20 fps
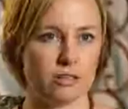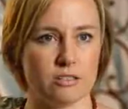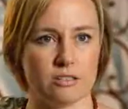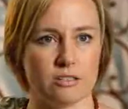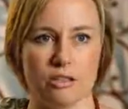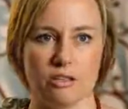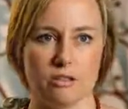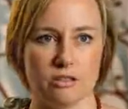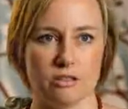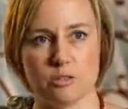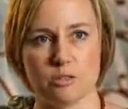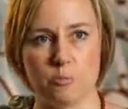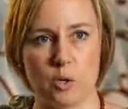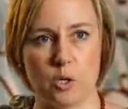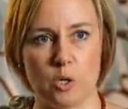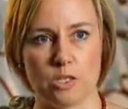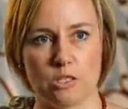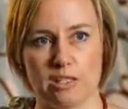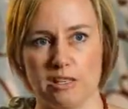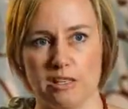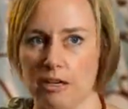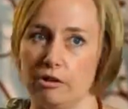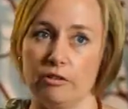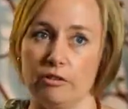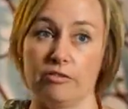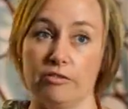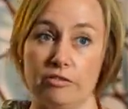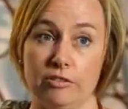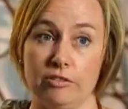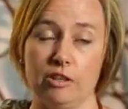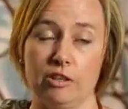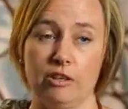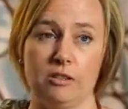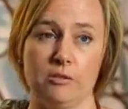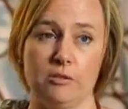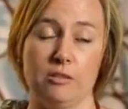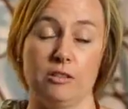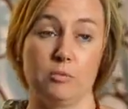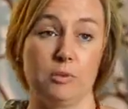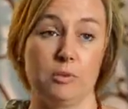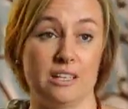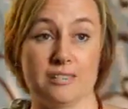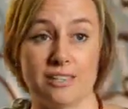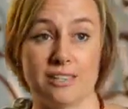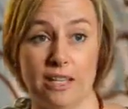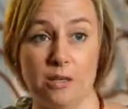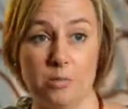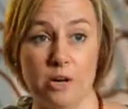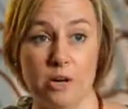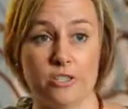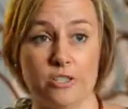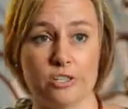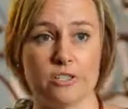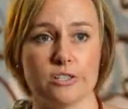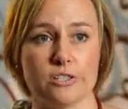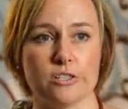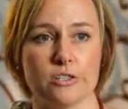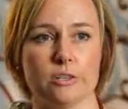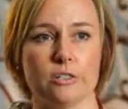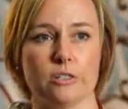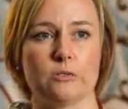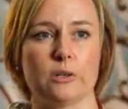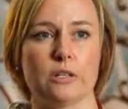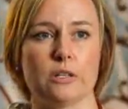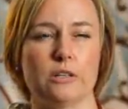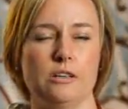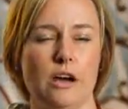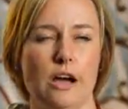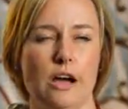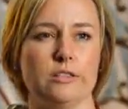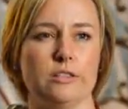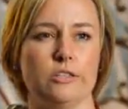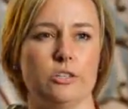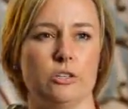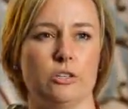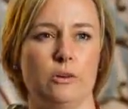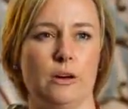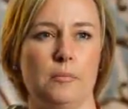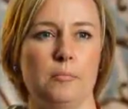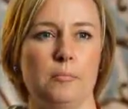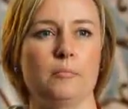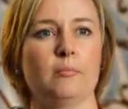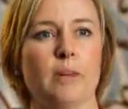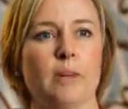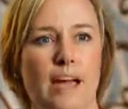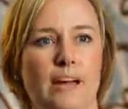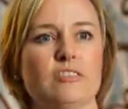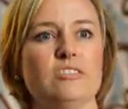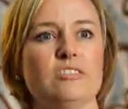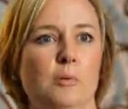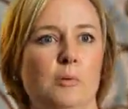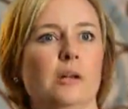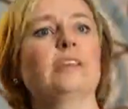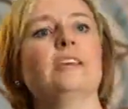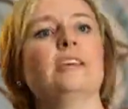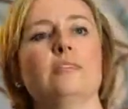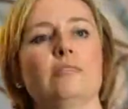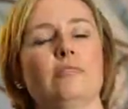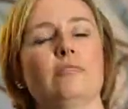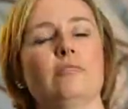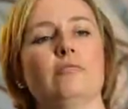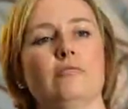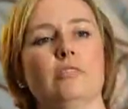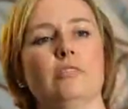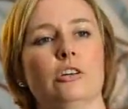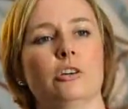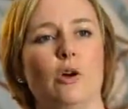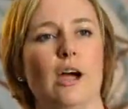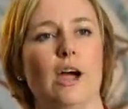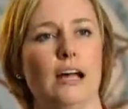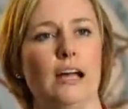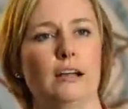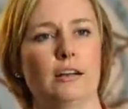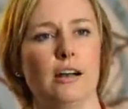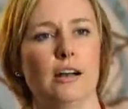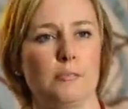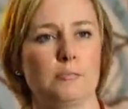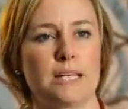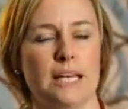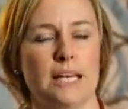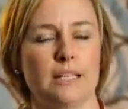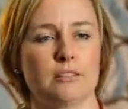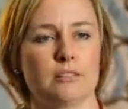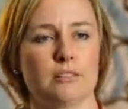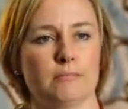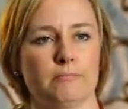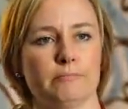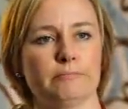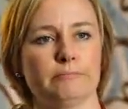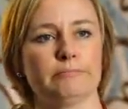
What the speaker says: at a certain spot to kick off, the big celebration? So it's really nice to have someone give the crowd an update.